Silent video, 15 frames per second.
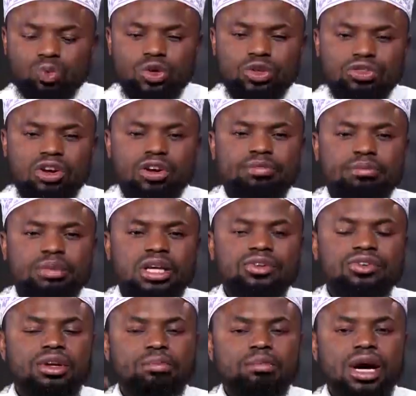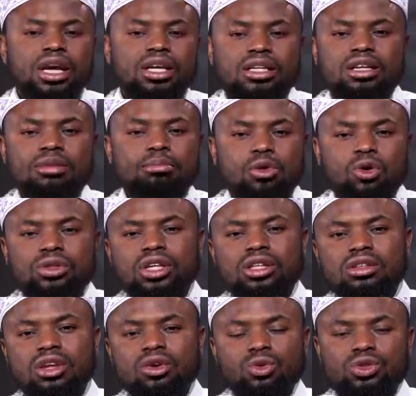worthy of being reminded more
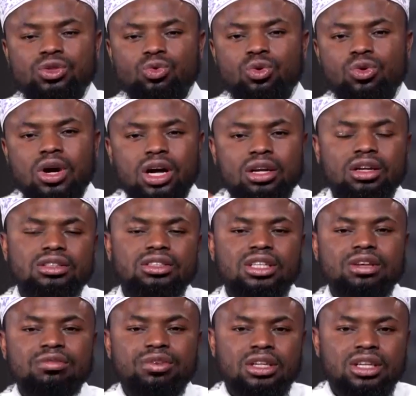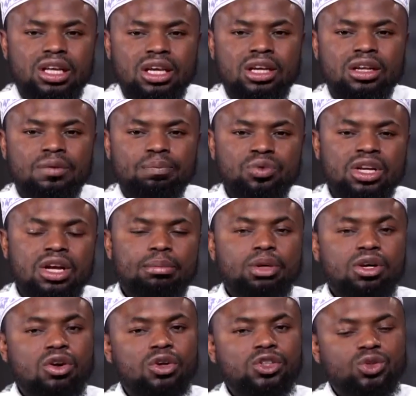than those who are not even in,
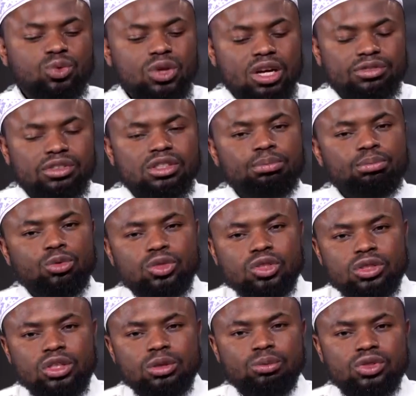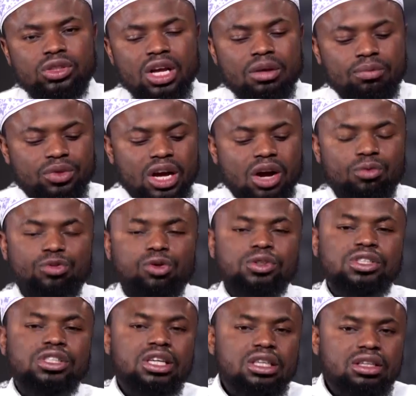because we have some Muslims that
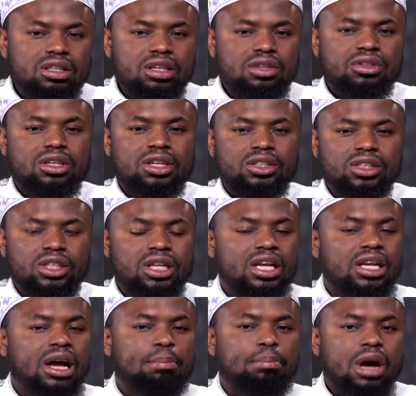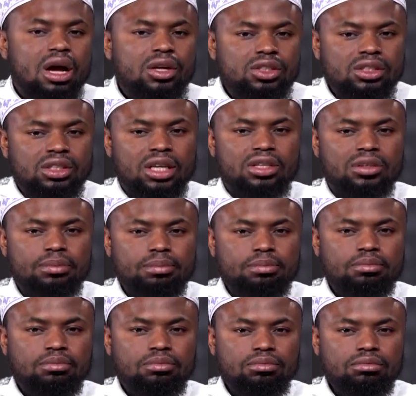forsake their religion and apostate.
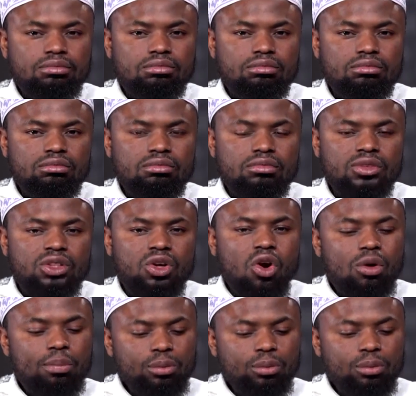or